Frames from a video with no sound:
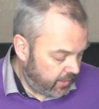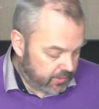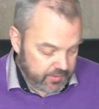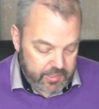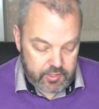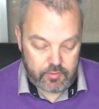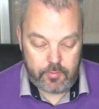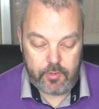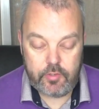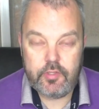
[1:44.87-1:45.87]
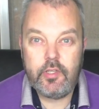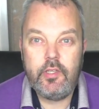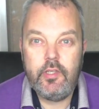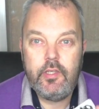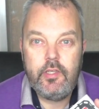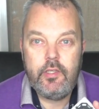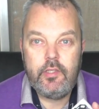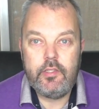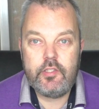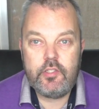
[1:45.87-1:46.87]
You take your remote,
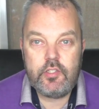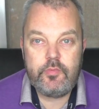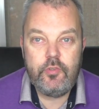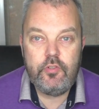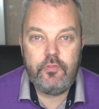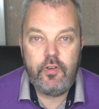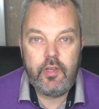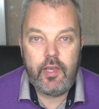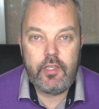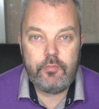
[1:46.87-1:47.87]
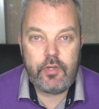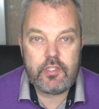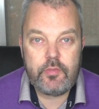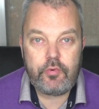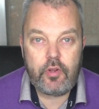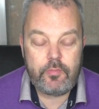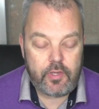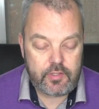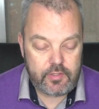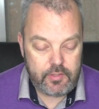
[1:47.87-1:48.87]
this is a Smoove, and you press the prog
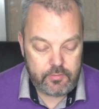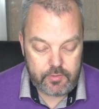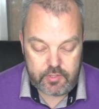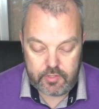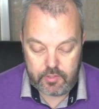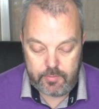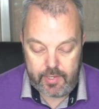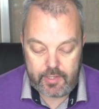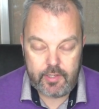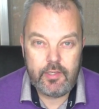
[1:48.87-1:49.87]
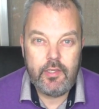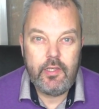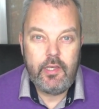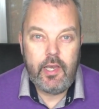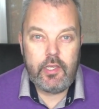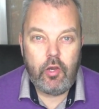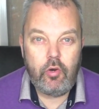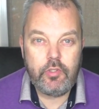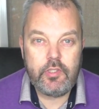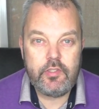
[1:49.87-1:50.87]
button, which is on the back. And you
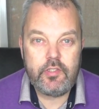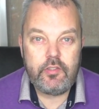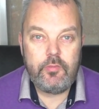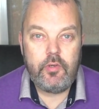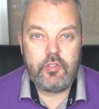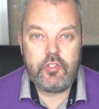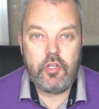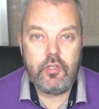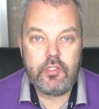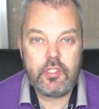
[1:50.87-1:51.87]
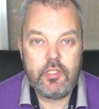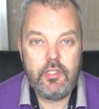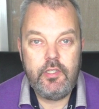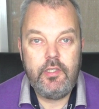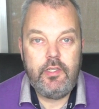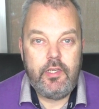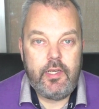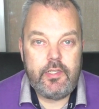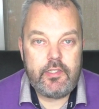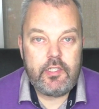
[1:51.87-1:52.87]
hold it until the motor jogs,
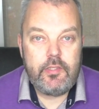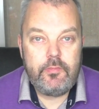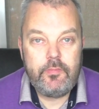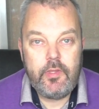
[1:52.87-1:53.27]
and that's it.